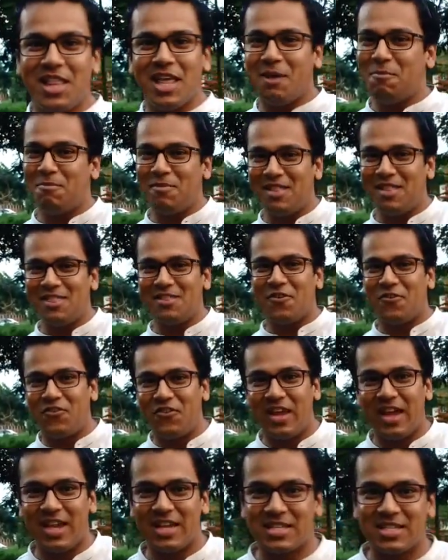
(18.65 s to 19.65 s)
them in the
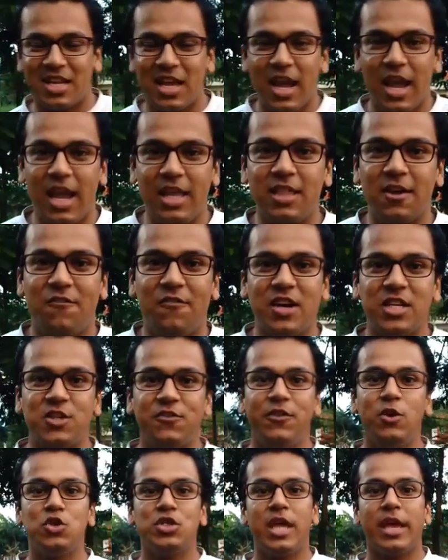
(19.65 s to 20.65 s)
face in the
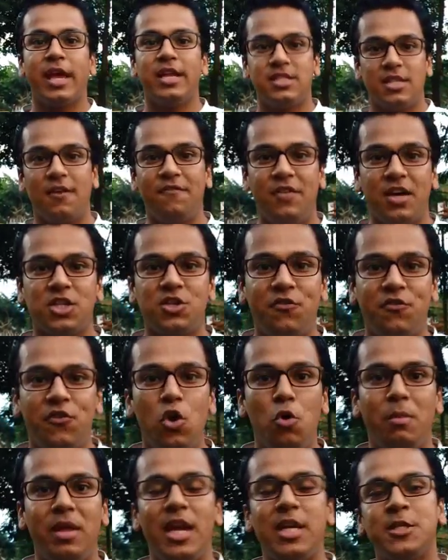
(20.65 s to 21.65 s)
first few seconds and first
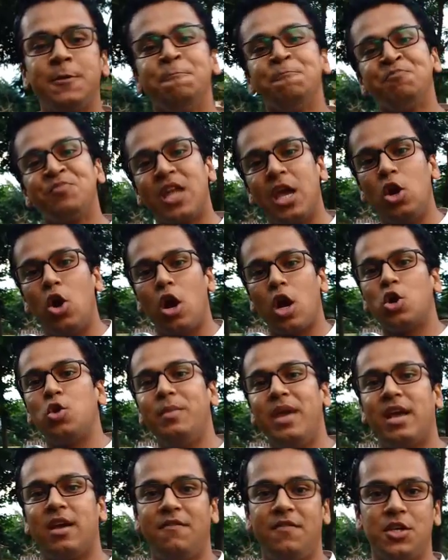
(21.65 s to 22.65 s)
few minutes in order
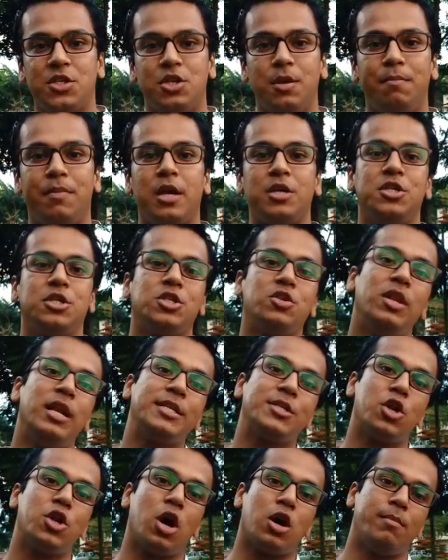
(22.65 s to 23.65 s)
to make a first impression. So
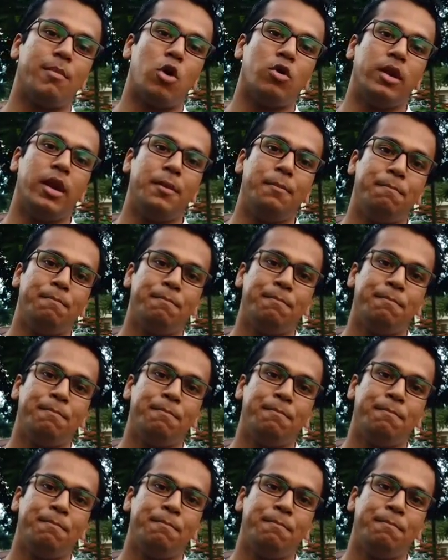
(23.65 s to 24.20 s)
let's talk about it.